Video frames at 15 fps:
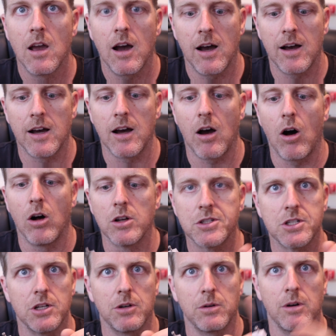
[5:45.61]

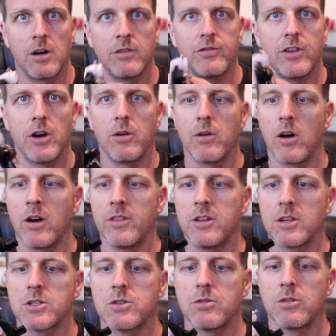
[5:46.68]
Also of note on the
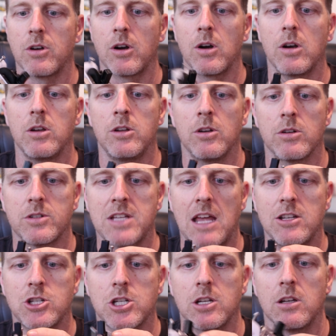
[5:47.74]
extruder, your
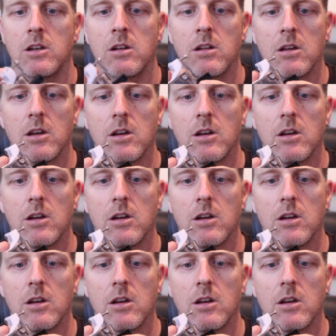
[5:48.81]
tension